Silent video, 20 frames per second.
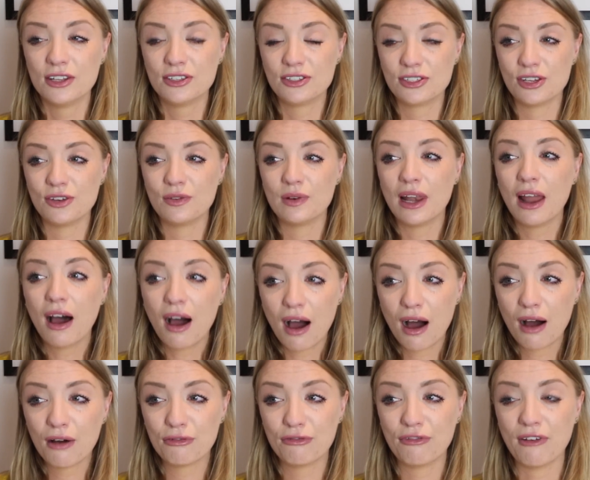to
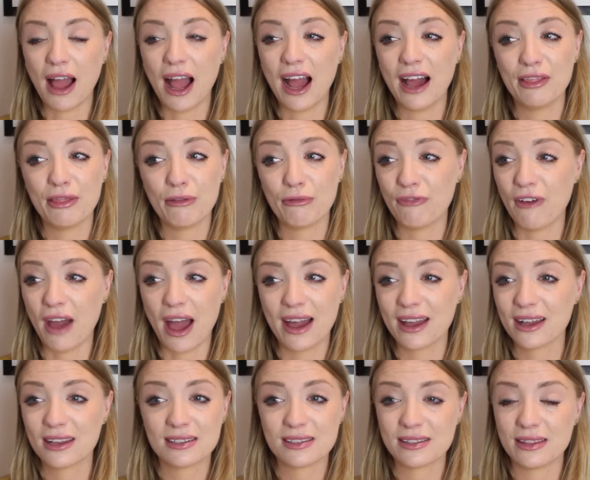laugh at the
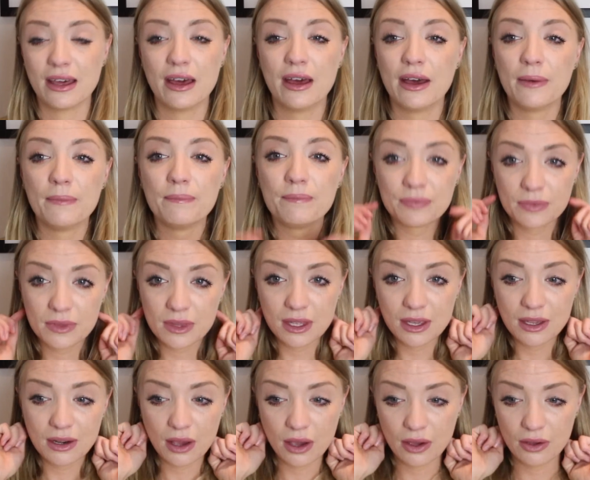fact that,
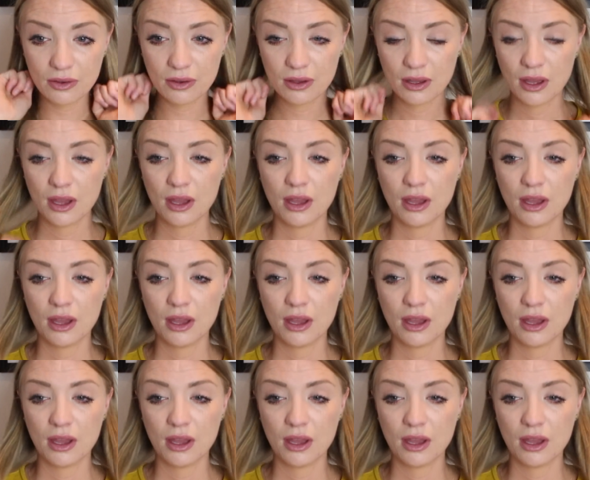you know,